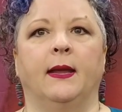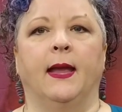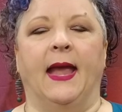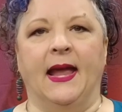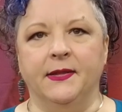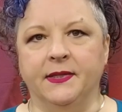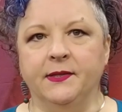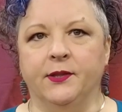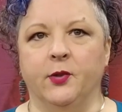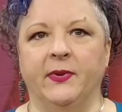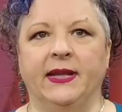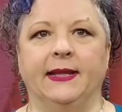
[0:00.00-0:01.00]
As in
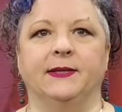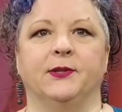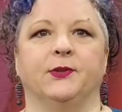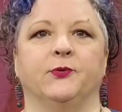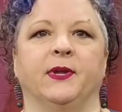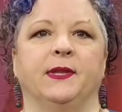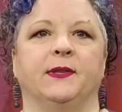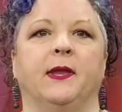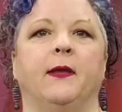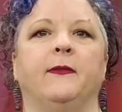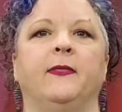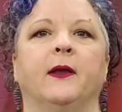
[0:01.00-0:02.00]
so many industries,
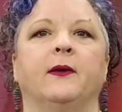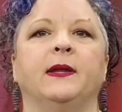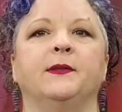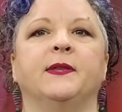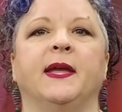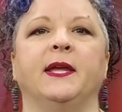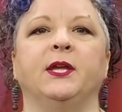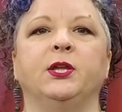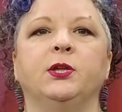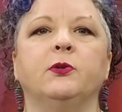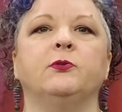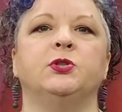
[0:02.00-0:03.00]
there is a
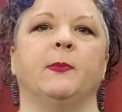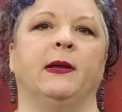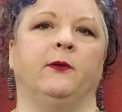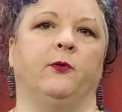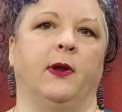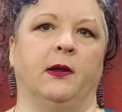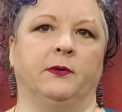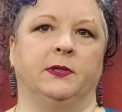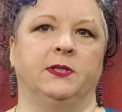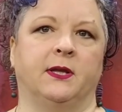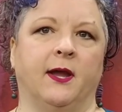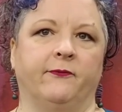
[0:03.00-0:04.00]
huge amount of ground
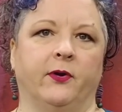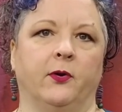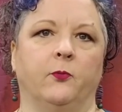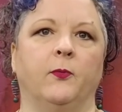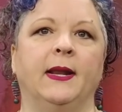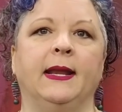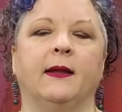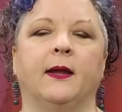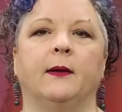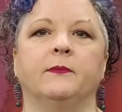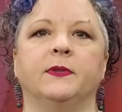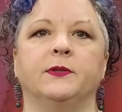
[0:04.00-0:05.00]
to cover when it
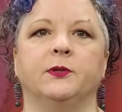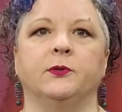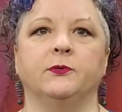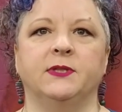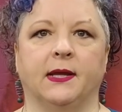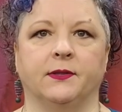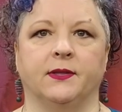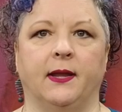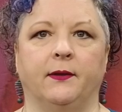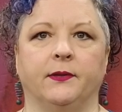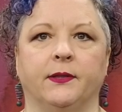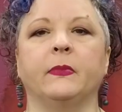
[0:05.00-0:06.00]
comes to
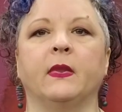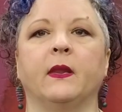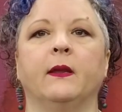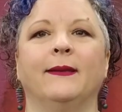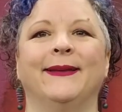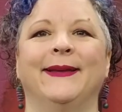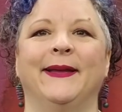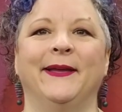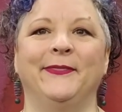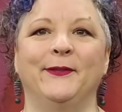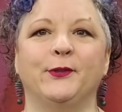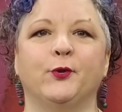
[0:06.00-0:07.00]
textiles.
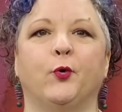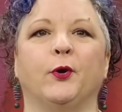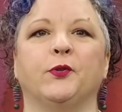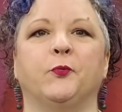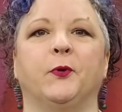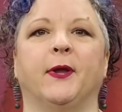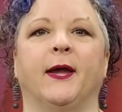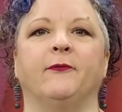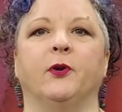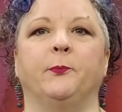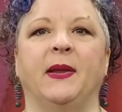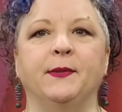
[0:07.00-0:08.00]
This course will
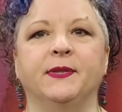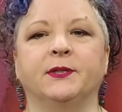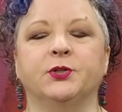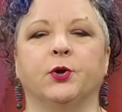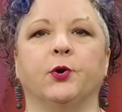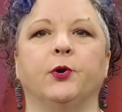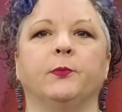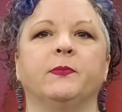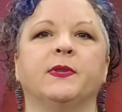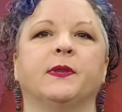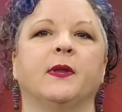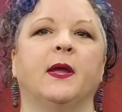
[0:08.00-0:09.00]
cover basic
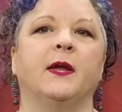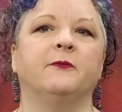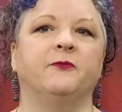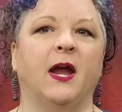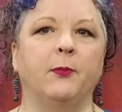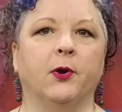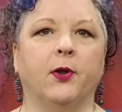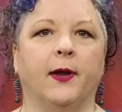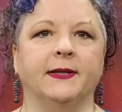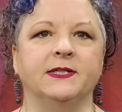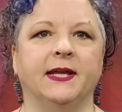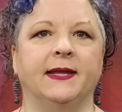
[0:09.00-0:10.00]
terms, fiber
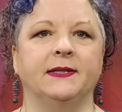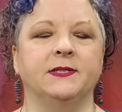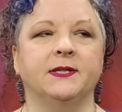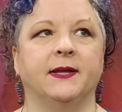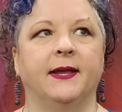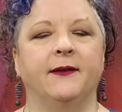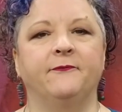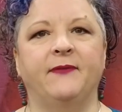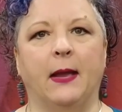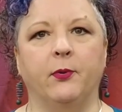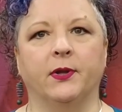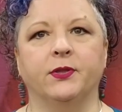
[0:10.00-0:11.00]
content, fabric